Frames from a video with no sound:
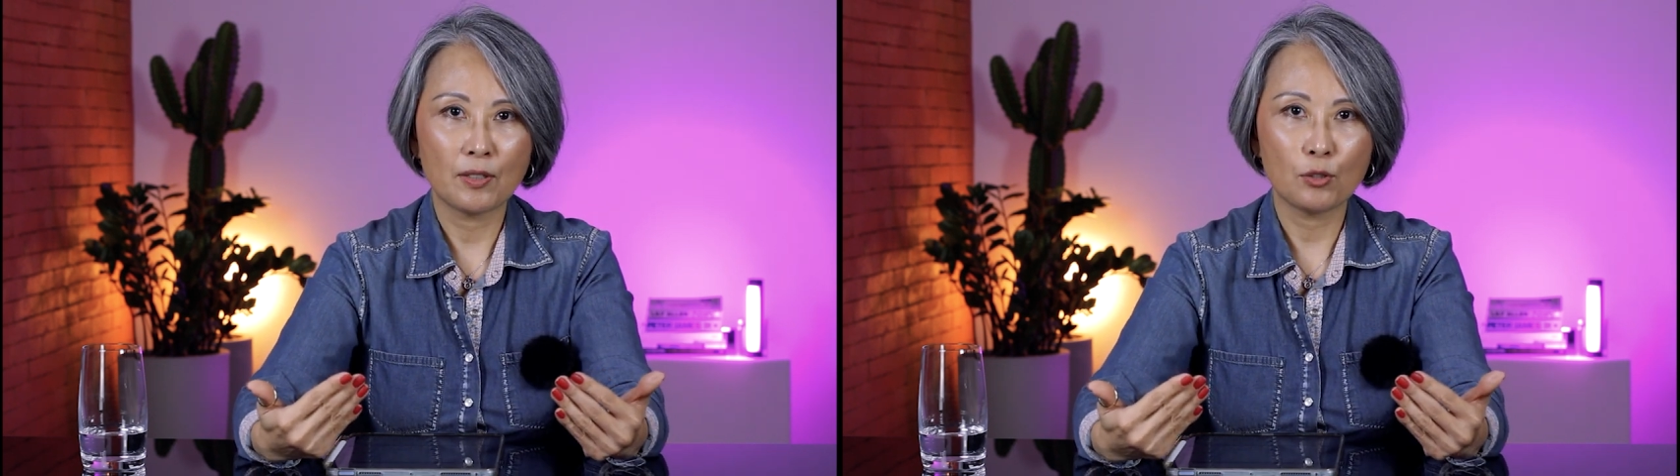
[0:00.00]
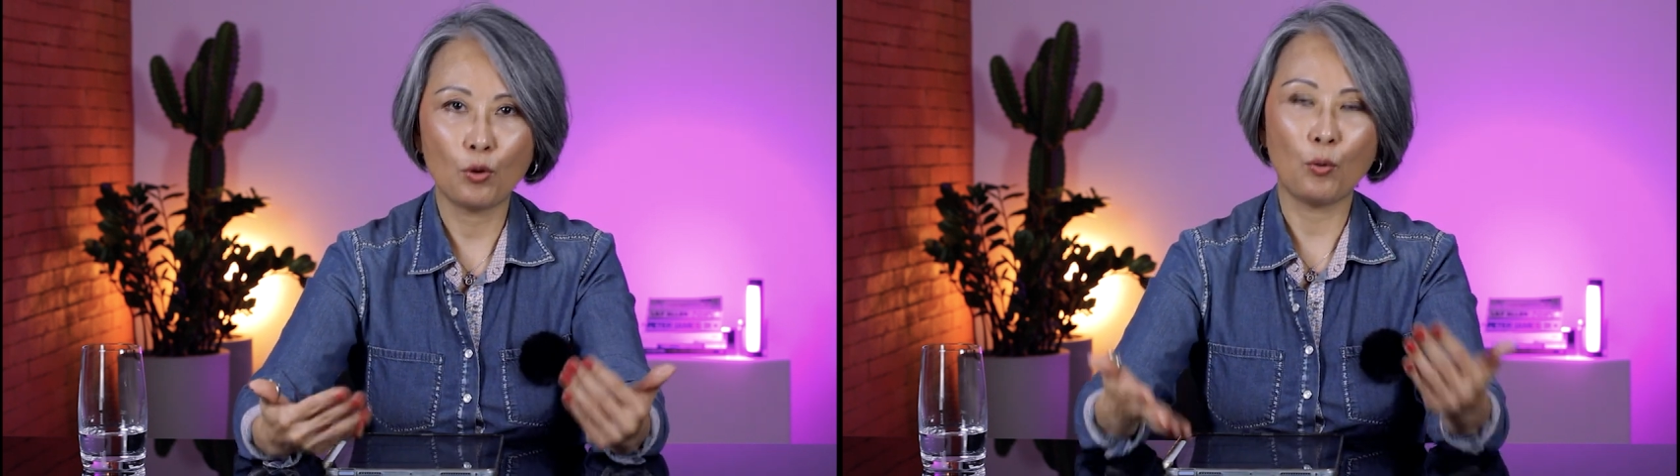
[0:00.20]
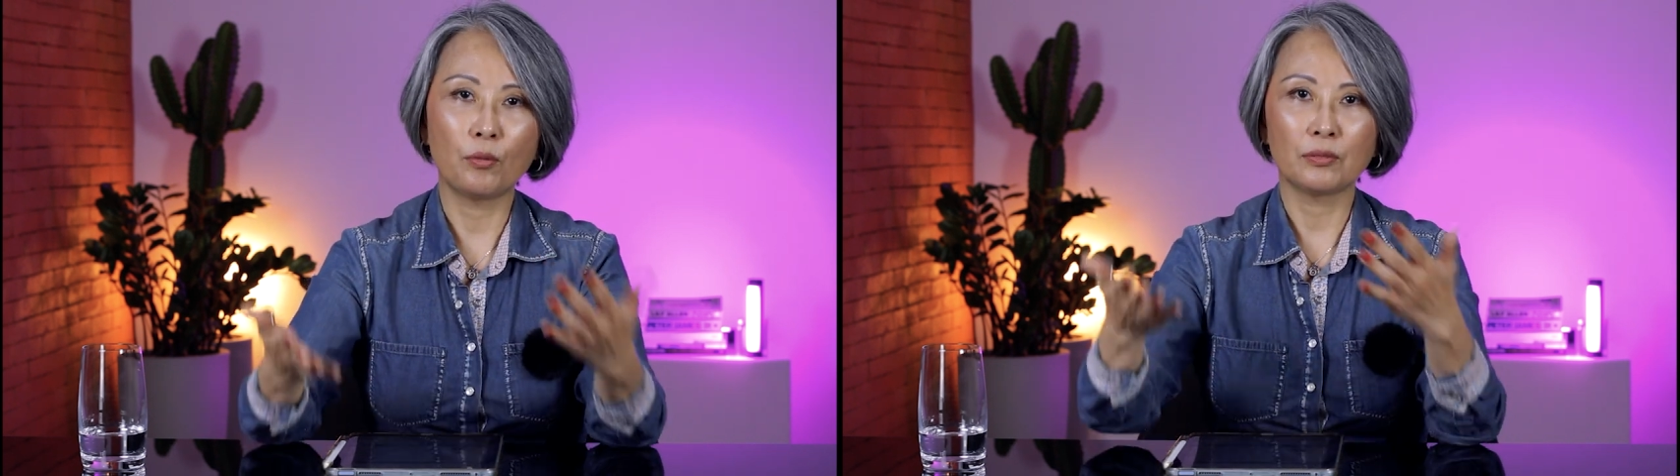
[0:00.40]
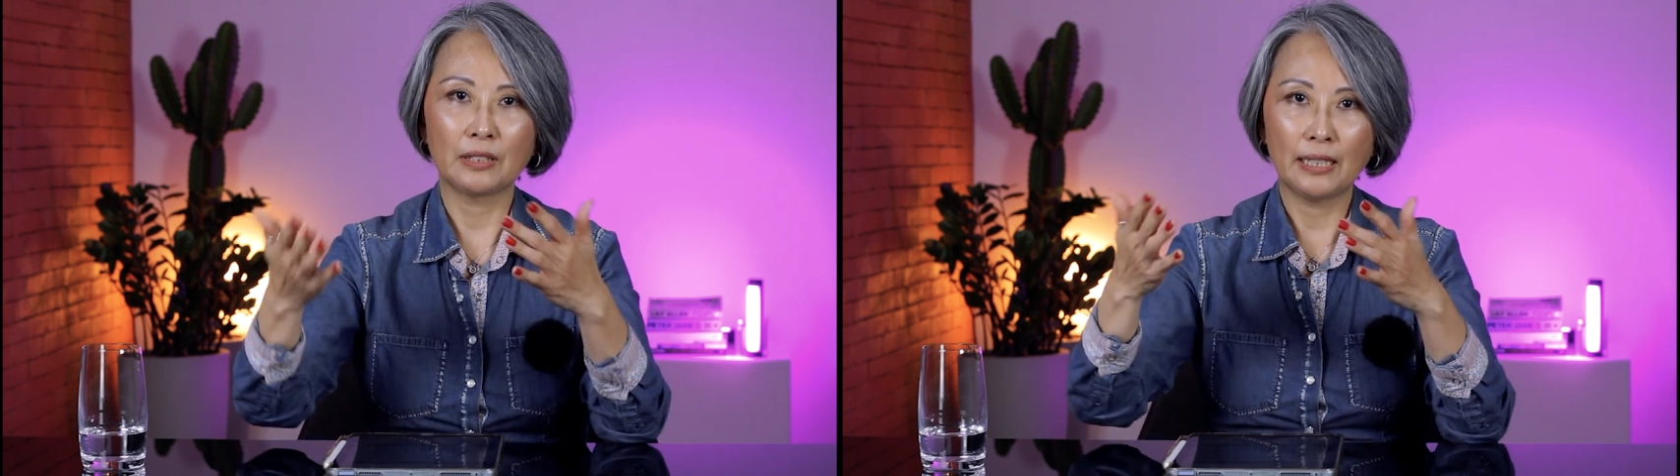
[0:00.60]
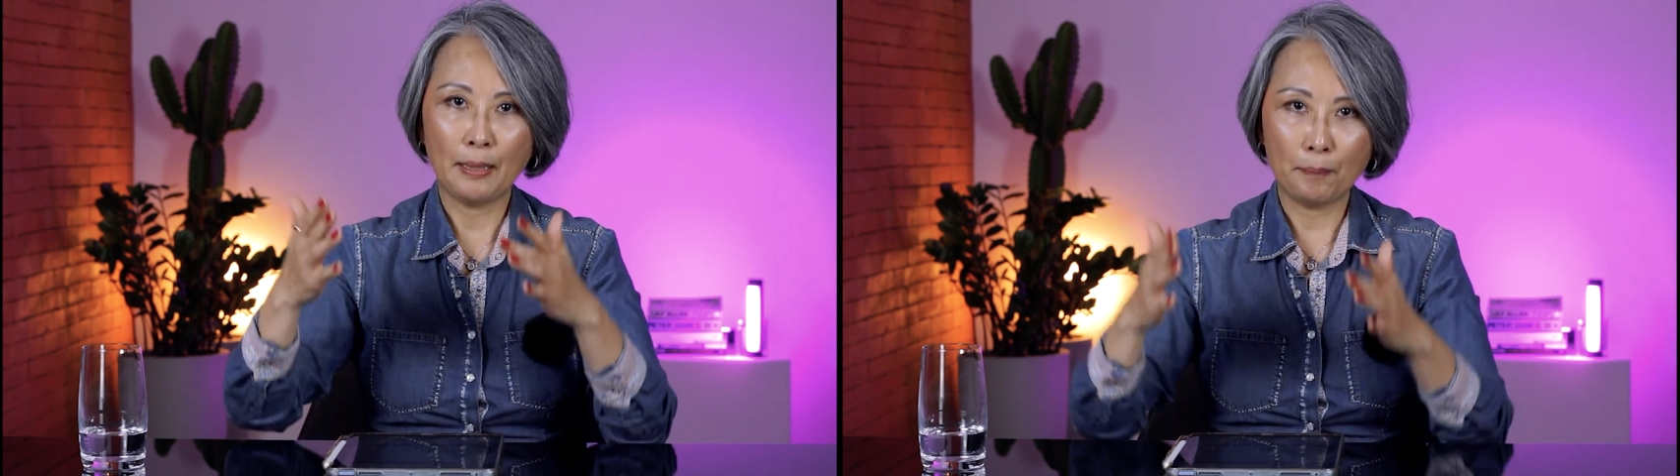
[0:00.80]
So,
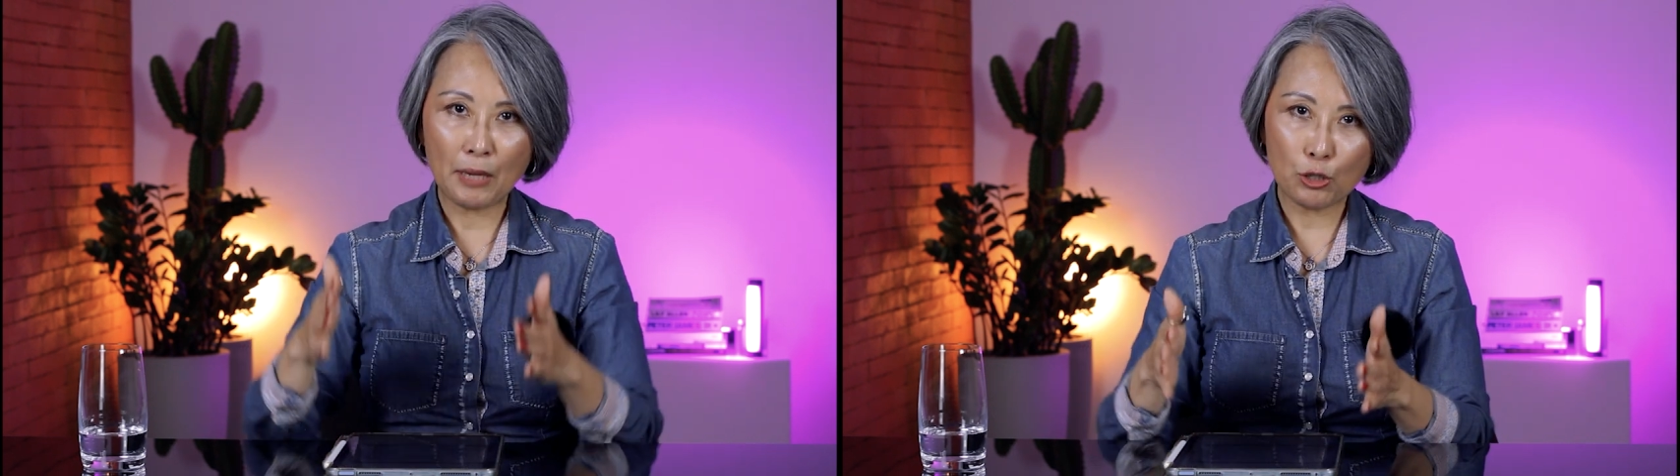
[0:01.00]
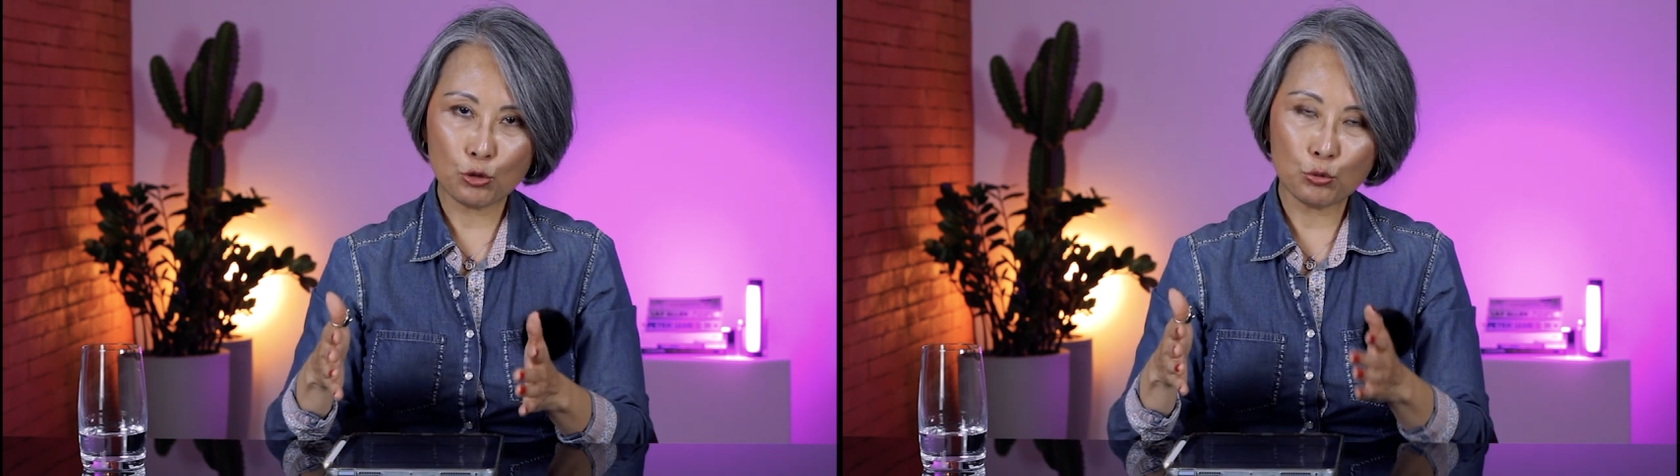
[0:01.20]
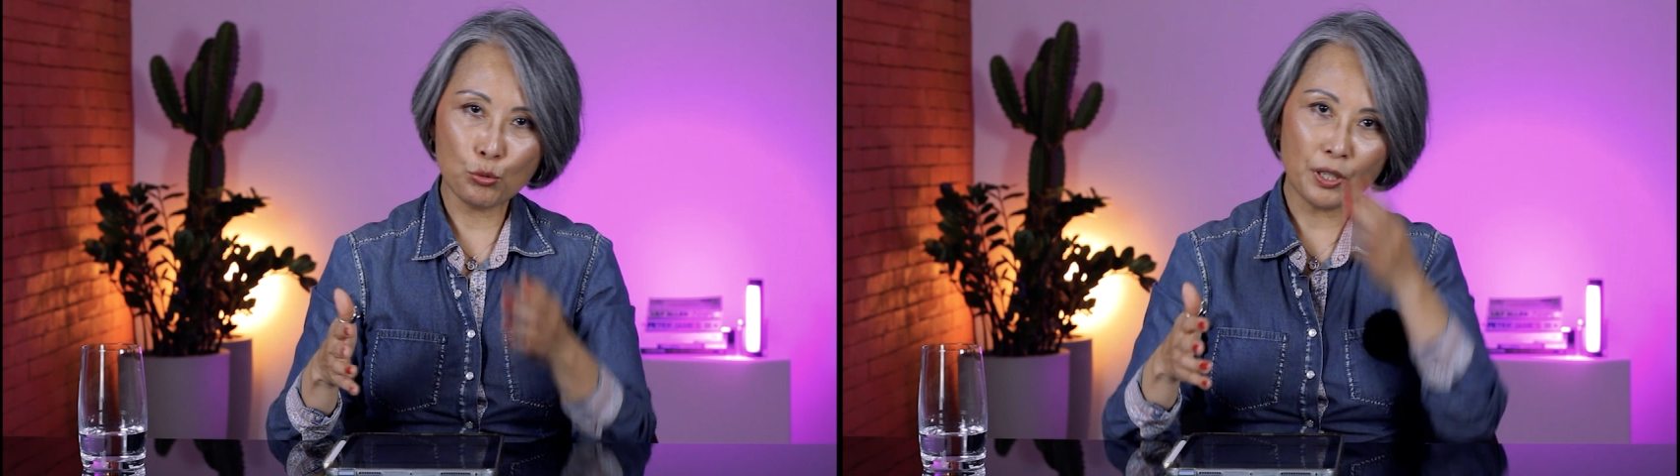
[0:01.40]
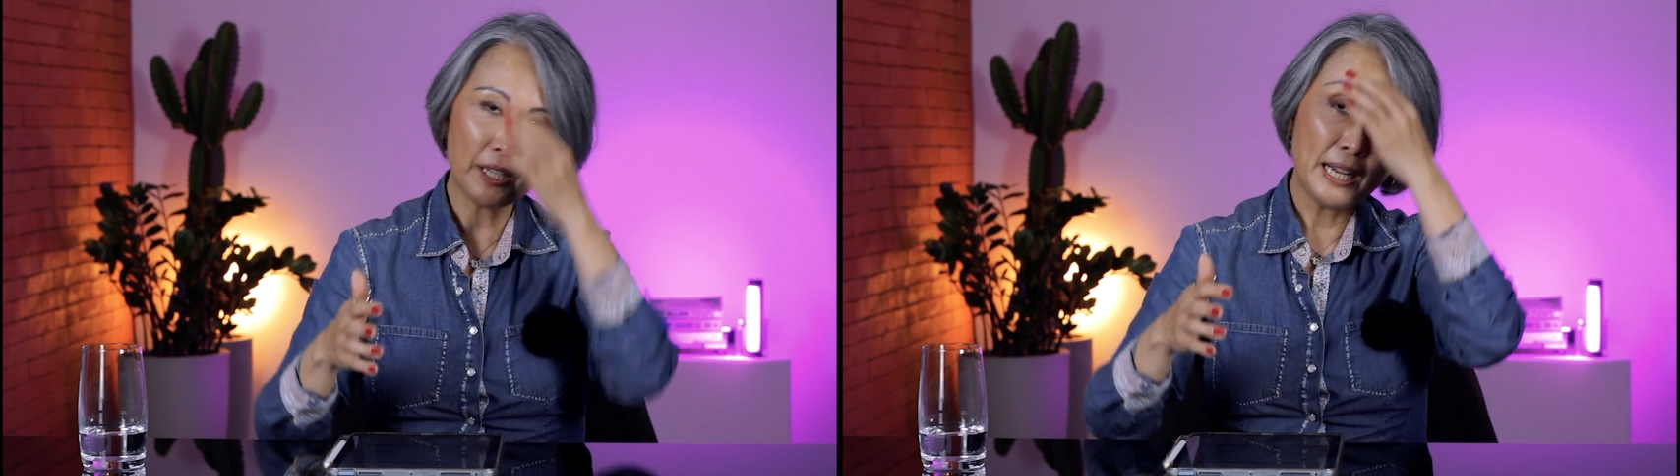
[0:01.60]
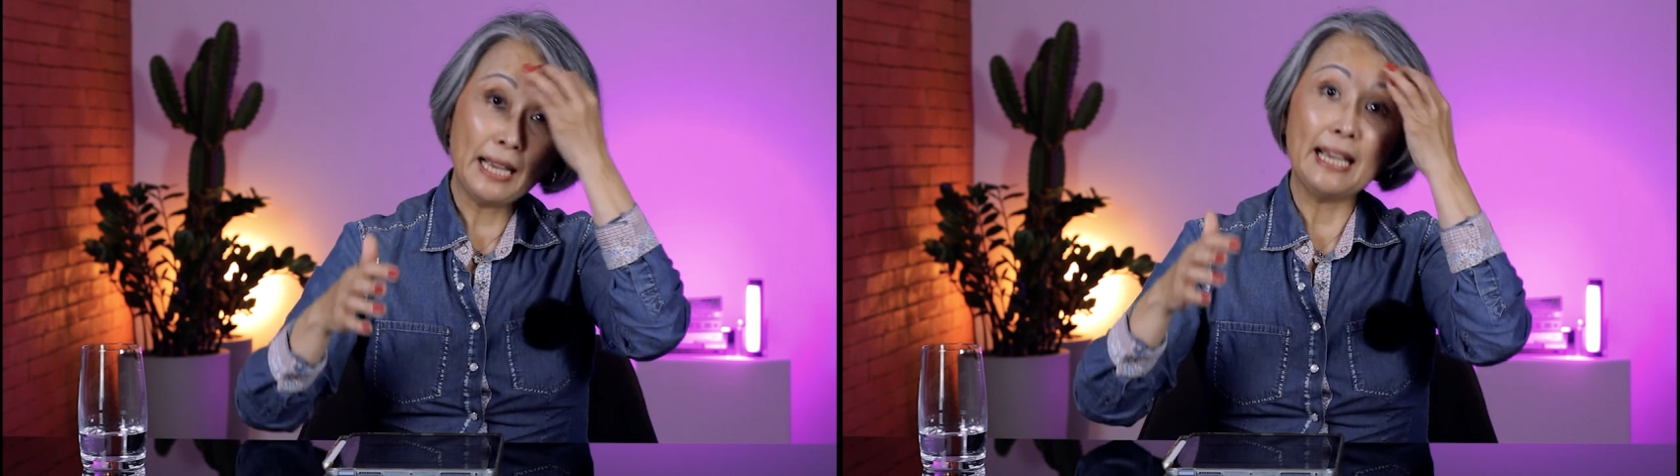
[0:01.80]
make sure
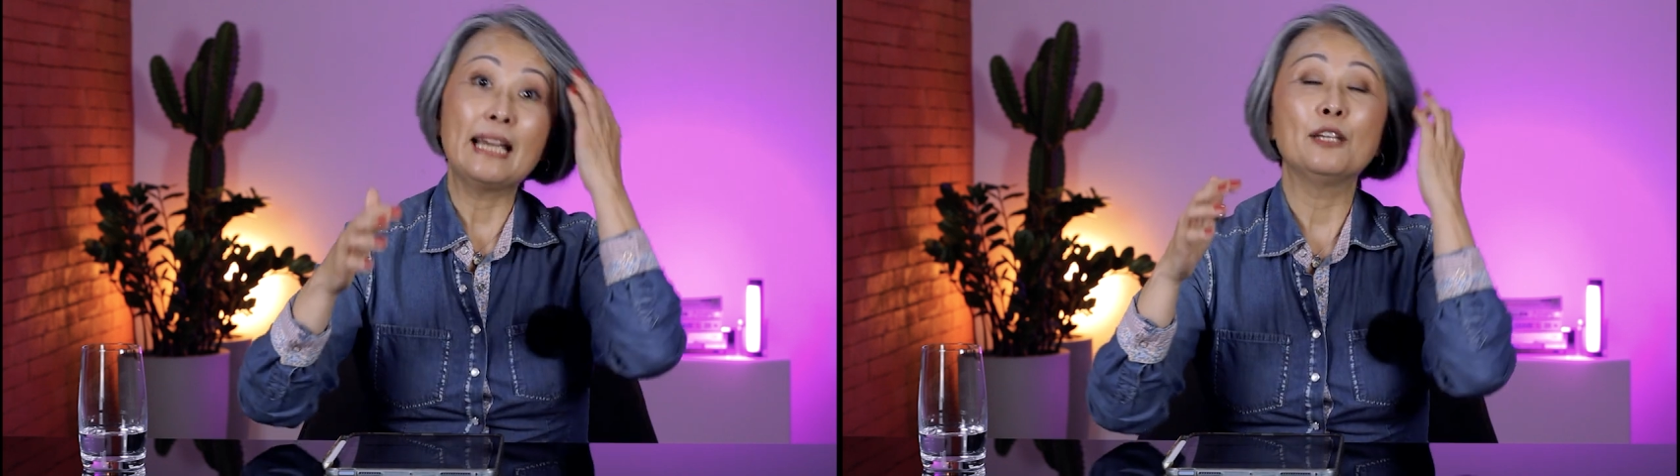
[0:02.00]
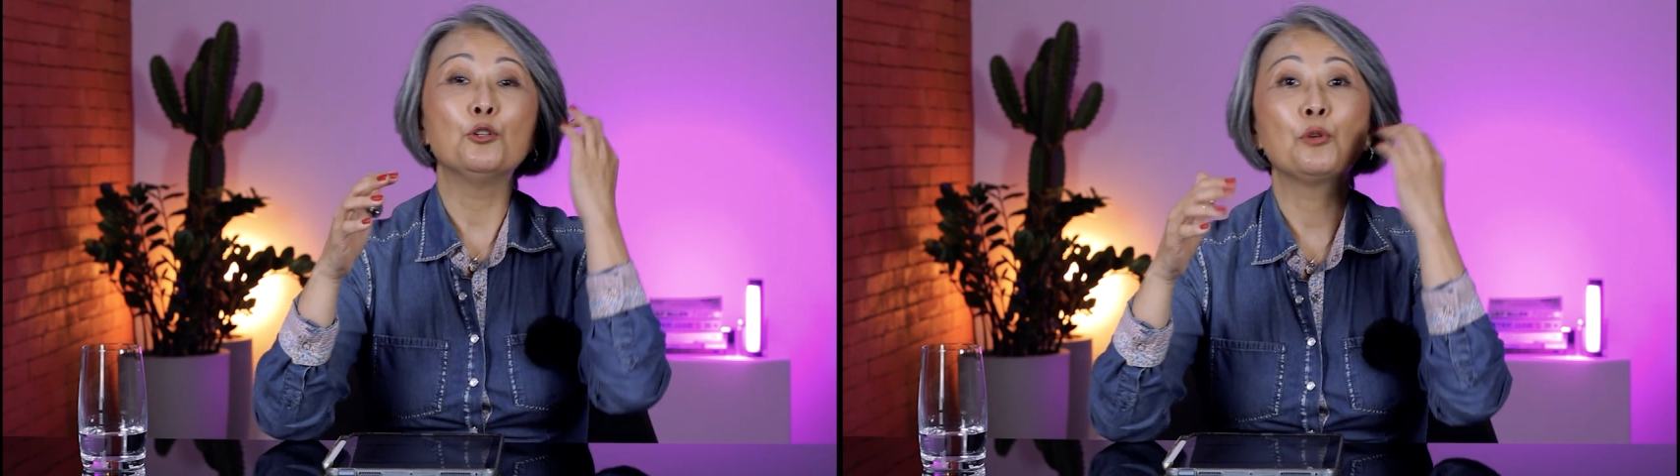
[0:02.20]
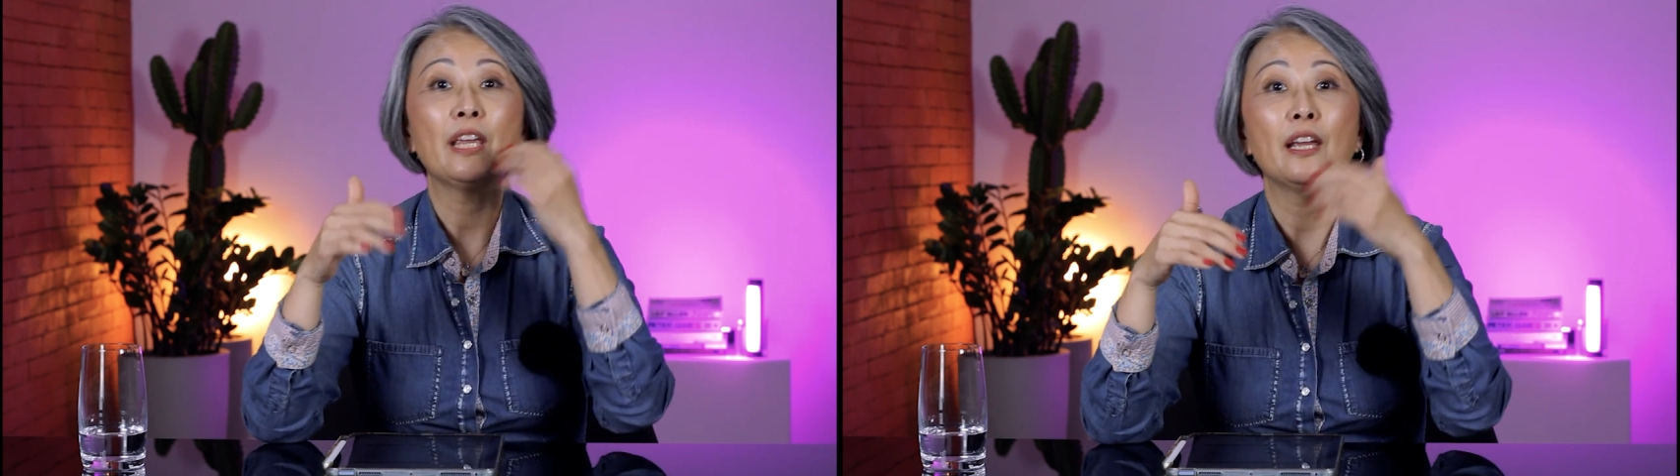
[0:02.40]
you